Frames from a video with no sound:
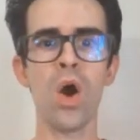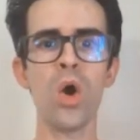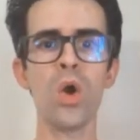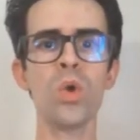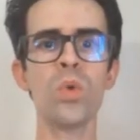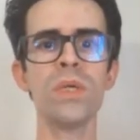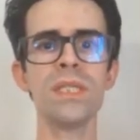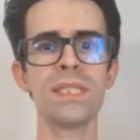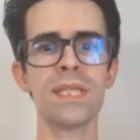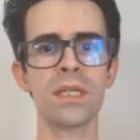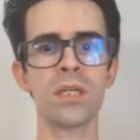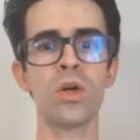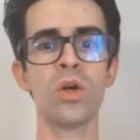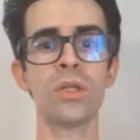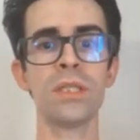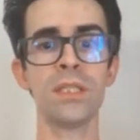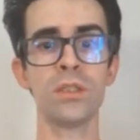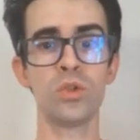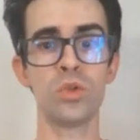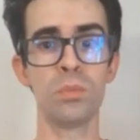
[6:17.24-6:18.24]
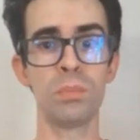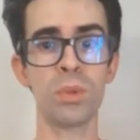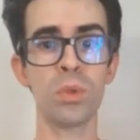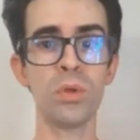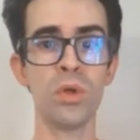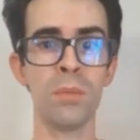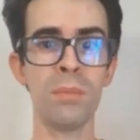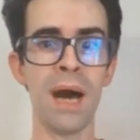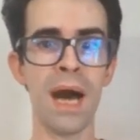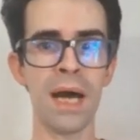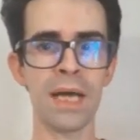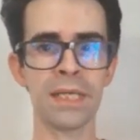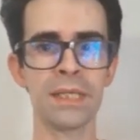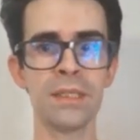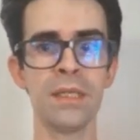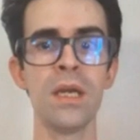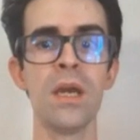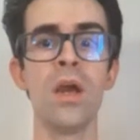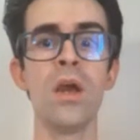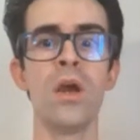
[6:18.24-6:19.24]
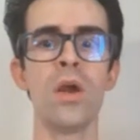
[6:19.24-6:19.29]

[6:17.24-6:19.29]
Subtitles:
Always according to Bruno Mag,